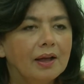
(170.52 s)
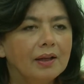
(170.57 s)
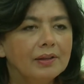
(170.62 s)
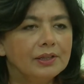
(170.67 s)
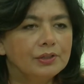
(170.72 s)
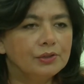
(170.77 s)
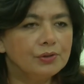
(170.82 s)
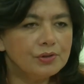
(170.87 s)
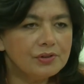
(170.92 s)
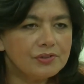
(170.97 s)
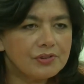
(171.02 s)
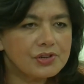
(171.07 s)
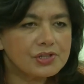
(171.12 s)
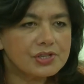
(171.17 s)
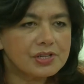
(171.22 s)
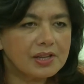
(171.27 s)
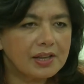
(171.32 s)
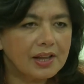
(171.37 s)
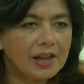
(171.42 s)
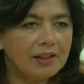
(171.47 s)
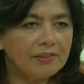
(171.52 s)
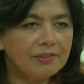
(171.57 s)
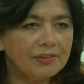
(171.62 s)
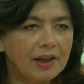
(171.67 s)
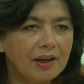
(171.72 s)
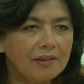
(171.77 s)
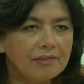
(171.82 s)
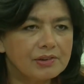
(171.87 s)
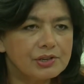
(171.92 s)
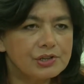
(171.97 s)
that universal health
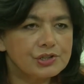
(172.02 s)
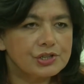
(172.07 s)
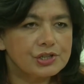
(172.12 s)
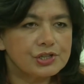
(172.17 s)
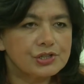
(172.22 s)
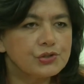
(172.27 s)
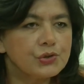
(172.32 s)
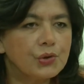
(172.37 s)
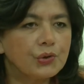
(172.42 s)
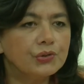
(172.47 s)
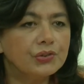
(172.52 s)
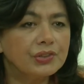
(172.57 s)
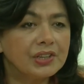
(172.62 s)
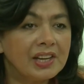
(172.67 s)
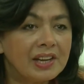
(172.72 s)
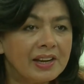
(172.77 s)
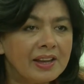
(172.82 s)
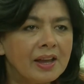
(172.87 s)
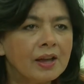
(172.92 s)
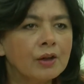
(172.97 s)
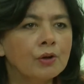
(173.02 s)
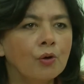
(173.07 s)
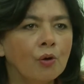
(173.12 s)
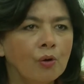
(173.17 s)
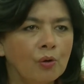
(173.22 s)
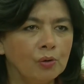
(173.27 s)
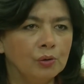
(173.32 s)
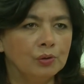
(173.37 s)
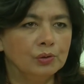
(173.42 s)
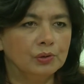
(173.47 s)
coverage is not really a
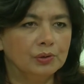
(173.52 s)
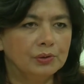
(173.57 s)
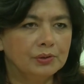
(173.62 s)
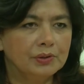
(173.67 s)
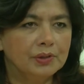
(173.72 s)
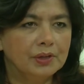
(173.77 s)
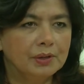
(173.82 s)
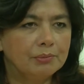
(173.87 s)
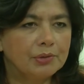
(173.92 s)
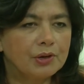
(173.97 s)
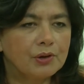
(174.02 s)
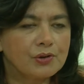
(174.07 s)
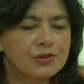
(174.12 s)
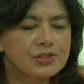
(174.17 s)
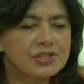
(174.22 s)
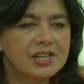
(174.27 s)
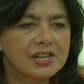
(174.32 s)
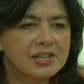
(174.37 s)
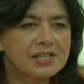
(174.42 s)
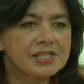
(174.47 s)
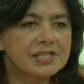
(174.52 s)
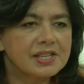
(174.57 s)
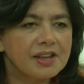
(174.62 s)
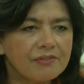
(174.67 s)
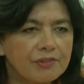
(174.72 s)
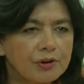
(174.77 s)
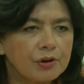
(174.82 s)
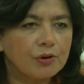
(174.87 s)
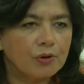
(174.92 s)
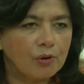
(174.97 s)
goal because there is
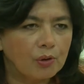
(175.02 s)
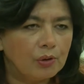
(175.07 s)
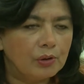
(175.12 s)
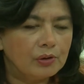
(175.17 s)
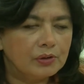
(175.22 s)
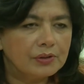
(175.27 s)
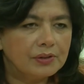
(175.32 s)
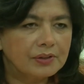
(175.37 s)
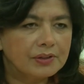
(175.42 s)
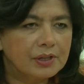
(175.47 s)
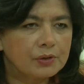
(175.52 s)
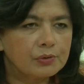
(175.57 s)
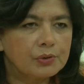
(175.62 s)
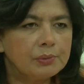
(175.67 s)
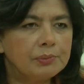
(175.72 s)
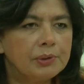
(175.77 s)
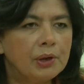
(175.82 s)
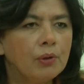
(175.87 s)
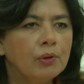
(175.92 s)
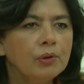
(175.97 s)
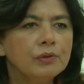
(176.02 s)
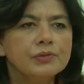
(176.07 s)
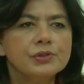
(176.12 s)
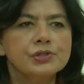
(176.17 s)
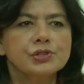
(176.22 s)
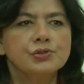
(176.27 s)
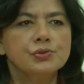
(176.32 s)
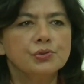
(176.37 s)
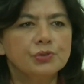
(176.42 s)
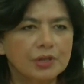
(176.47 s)
never a goal. There will be
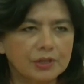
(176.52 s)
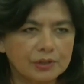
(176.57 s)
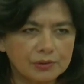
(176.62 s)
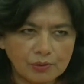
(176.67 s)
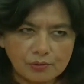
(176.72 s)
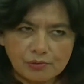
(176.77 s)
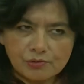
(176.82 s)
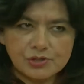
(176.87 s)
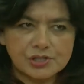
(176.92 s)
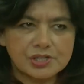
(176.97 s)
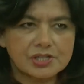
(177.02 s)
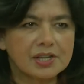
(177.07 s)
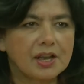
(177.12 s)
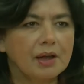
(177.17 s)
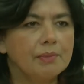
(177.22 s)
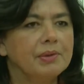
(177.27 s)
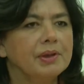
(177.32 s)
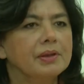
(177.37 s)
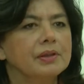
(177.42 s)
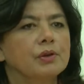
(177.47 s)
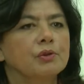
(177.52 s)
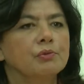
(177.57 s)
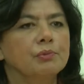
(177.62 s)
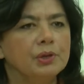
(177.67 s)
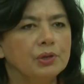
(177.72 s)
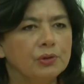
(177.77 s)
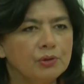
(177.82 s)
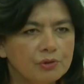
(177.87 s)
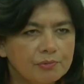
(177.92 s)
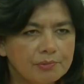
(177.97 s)
always new technologies coming, there will
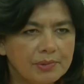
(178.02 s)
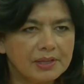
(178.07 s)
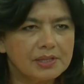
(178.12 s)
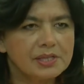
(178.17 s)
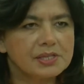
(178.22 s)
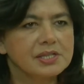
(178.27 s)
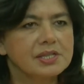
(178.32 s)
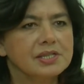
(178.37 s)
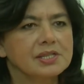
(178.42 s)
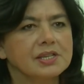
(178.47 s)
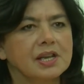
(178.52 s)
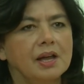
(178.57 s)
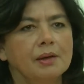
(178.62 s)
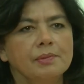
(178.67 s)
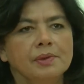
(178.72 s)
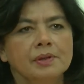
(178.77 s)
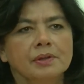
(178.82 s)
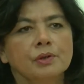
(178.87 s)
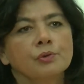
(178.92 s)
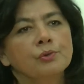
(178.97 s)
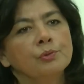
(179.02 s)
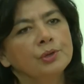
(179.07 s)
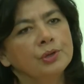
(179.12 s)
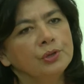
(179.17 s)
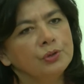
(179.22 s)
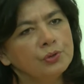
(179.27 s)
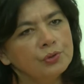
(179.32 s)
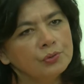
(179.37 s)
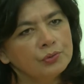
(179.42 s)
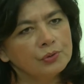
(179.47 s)
be new medicines coming, there will
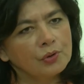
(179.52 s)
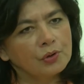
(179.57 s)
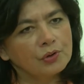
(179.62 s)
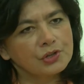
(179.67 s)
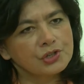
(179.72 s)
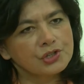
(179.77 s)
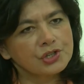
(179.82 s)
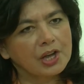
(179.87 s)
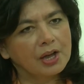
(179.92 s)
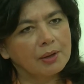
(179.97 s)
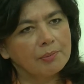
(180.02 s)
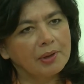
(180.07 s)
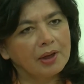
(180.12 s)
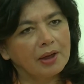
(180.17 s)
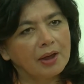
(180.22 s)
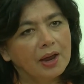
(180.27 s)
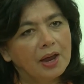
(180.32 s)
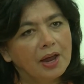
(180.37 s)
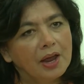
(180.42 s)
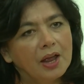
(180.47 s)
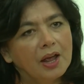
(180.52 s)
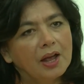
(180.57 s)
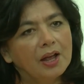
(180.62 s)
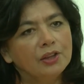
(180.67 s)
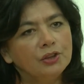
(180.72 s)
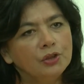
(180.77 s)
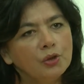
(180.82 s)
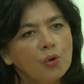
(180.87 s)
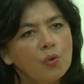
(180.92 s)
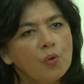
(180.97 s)
be new knowledge coming.
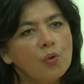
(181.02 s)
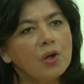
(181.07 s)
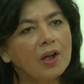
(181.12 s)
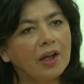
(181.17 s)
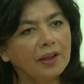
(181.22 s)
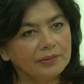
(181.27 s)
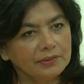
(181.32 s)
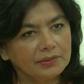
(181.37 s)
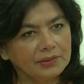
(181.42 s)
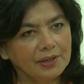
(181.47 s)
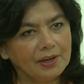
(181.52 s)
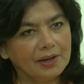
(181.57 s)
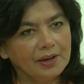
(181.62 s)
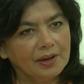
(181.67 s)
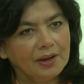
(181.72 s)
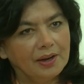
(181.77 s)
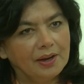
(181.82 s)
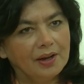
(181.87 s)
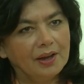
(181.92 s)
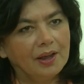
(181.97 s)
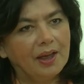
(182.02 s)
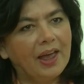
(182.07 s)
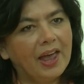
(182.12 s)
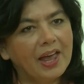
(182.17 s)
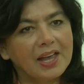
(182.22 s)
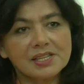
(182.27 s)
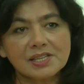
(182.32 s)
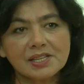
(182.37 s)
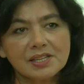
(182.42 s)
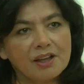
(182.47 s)
No country
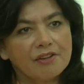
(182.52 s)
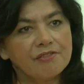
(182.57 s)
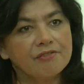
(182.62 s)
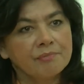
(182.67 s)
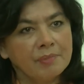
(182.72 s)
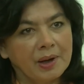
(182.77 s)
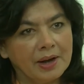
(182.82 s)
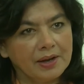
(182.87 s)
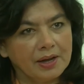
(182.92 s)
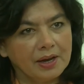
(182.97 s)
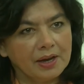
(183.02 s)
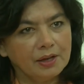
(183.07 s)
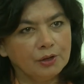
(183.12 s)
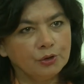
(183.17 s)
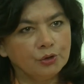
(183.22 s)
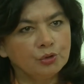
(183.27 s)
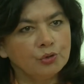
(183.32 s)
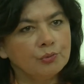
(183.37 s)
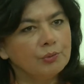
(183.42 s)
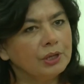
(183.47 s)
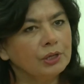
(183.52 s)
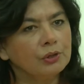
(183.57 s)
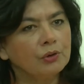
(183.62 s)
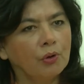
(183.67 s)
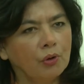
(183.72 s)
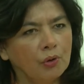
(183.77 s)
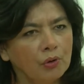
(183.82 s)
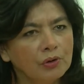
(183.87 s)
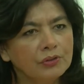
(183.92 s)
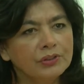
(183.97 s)
has enough money to meet
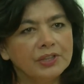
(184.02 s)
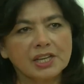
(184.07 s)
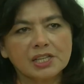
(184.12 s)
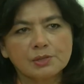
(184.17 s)
all the